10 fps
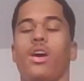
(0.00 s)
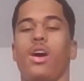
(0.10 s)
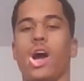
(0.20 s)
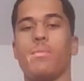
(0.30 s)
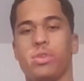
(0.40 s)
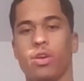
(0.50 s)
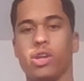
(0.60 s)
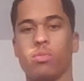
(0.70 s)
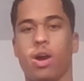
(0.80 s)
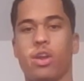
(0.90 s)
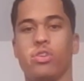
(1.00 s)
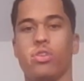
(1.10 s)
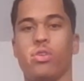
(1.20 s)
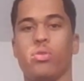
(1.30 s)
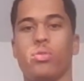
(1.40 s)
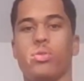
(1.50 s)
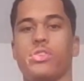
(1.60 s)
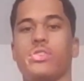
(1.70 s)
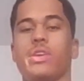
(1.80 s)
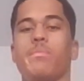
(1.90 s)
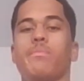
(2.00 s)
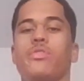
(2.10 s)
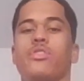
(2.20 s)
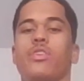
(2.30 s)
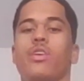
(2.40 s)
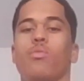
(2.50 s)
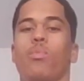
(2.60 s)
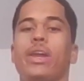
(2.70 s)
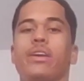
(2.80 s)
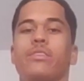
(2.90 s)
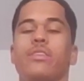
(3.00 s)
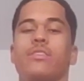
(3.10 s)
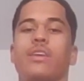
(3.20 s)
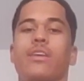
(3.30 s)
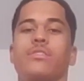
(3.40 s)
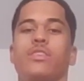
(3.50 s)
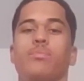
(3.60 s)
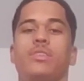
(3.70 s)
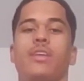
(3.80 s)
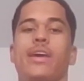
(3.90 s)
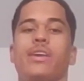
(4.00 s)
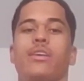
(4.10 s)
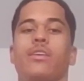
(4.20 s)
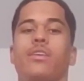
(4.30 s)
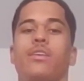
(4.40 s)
I'm the only one who seems willing to discuss this mistake,